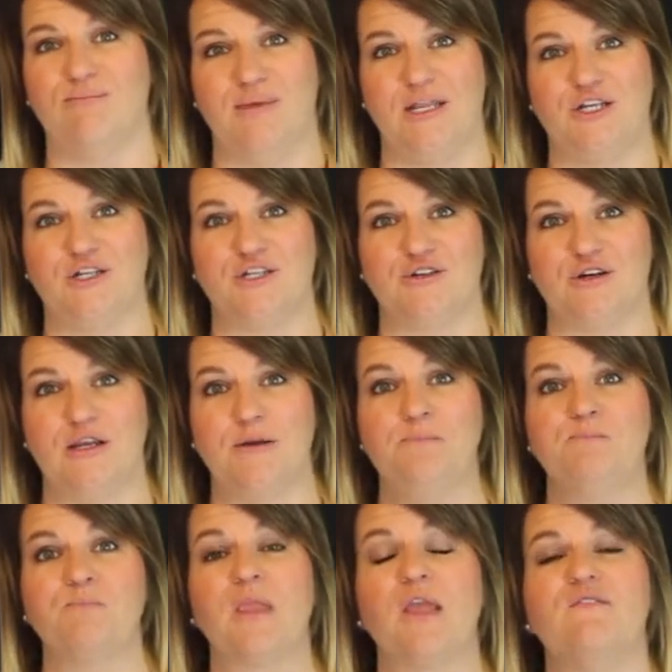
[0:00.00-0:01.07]
ministry
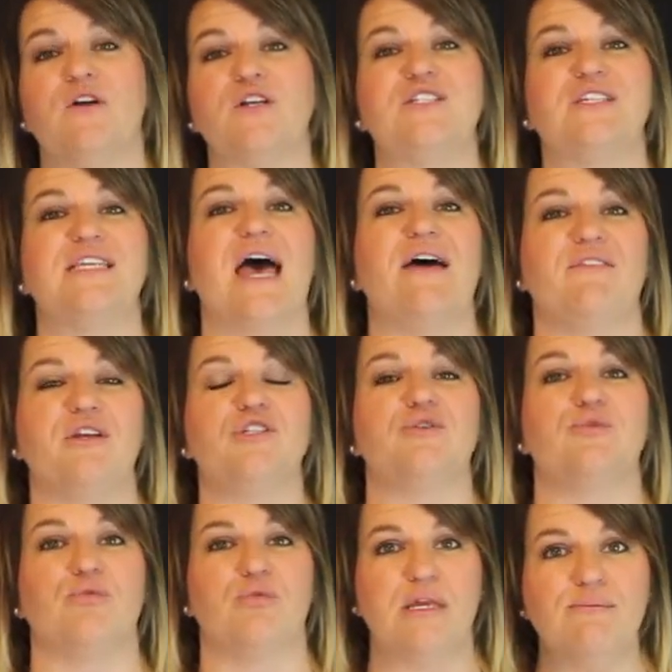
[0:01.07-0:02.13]
versus having
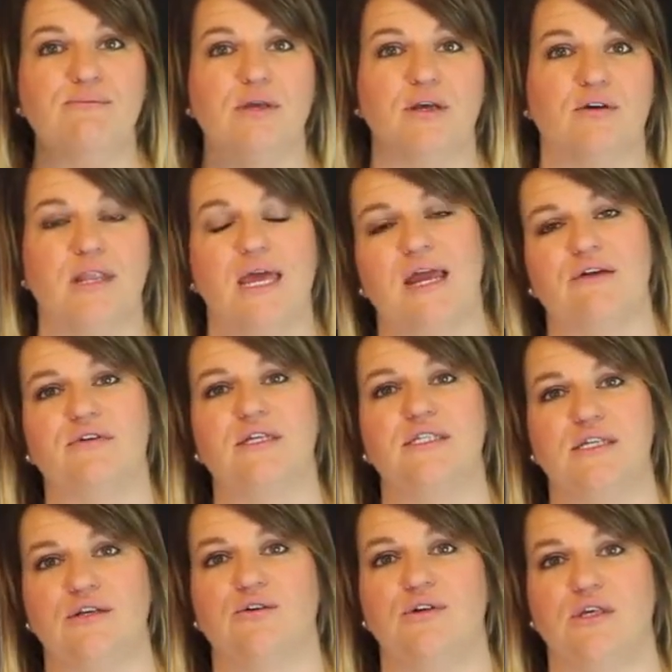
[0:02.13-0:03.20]
to rebuild every
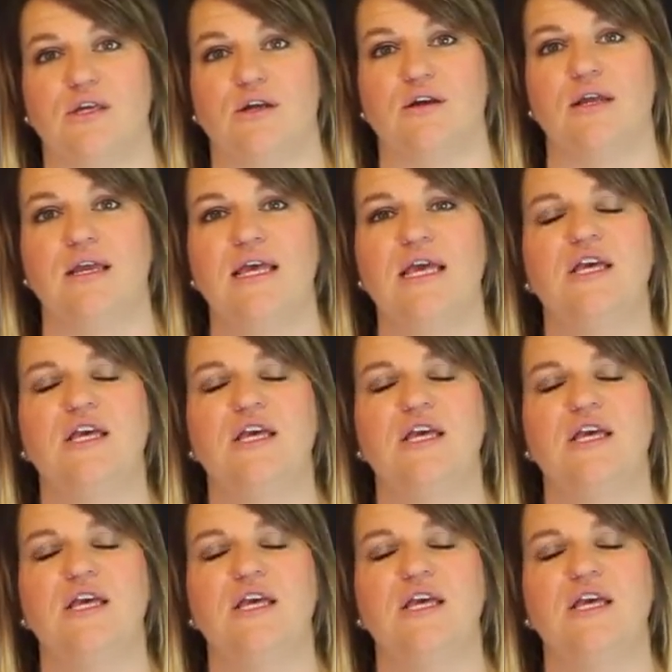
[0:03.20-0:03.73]
single year.